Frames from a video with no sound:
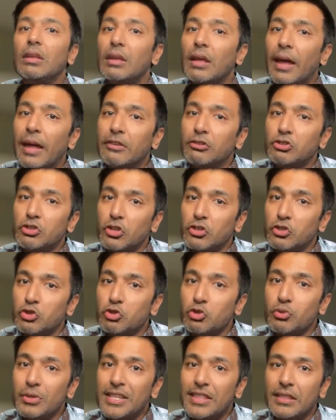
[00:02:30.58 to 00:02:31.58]
and just
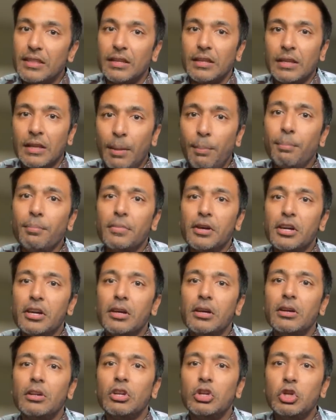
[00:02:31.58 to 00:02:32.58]
treat the
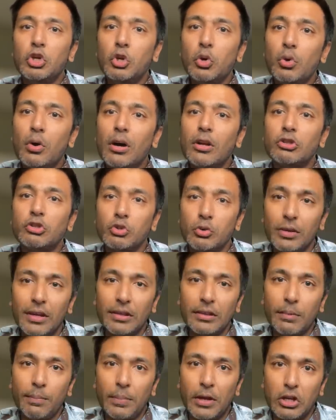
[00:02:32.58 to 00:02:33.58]
number, you are
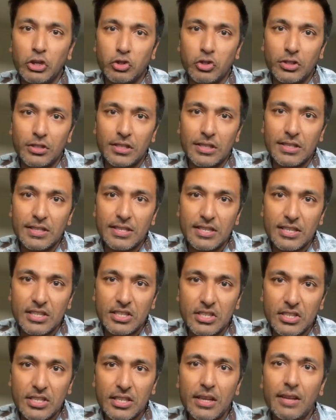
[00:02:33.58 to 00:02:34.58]
doing the patient a
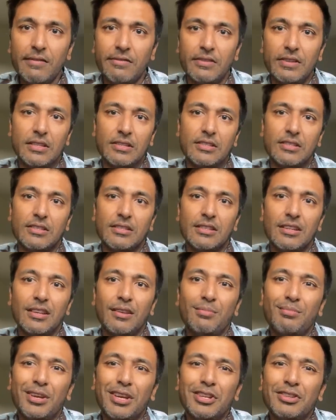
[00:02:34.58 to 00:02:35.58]
disservice
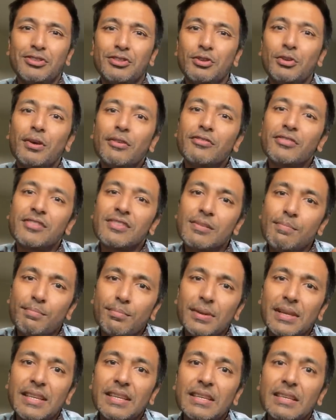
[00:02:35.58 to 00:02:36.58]
because you have
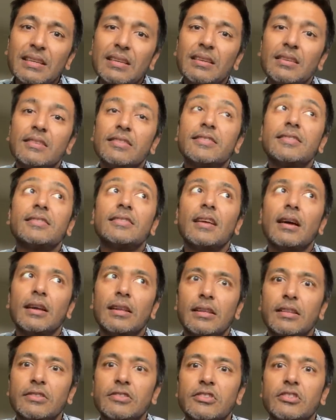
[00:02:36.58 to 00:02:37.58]
simply
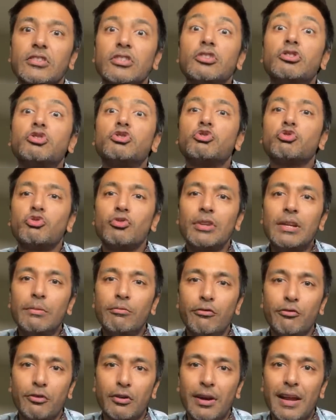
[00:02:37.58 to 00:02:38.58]
silenced a scream
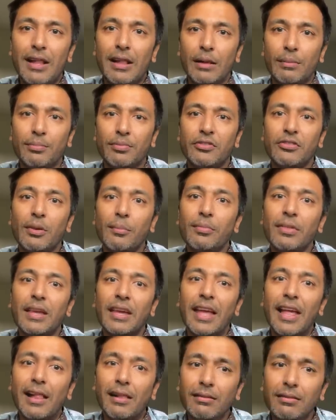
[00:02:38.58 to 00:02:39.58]
for help.
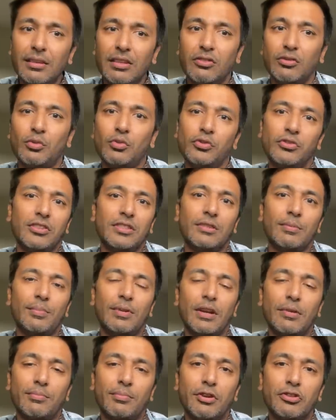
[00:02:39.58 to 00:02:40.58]
Something else is causing the
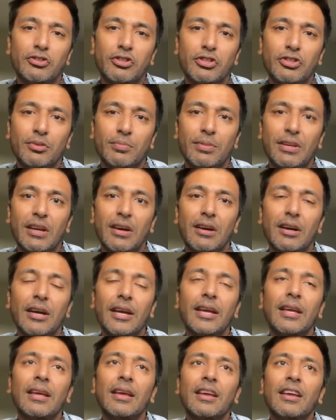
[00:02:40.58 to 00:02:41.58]
blood pressure to be
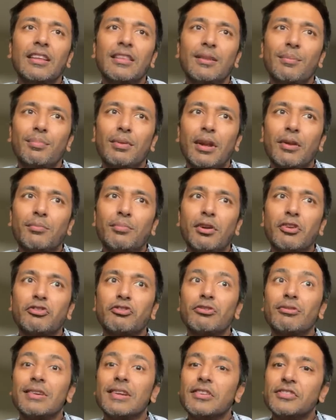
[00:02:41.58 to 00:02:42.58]
high. The blood
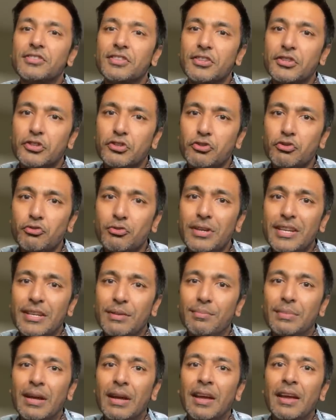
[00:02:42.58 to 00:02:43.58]
pressure is the
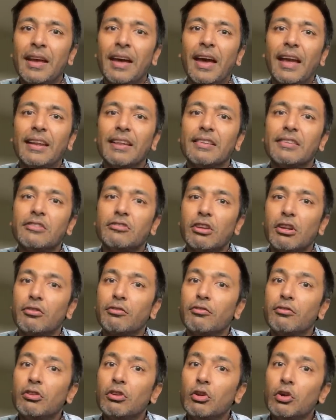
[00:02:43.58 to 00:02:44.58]
scream, and instead
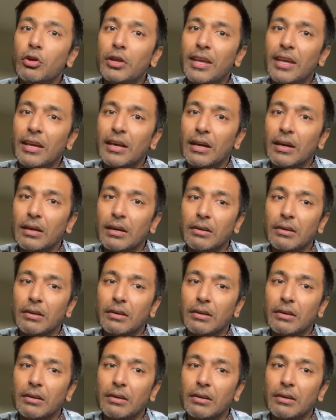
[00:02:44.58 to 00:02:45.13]
of looking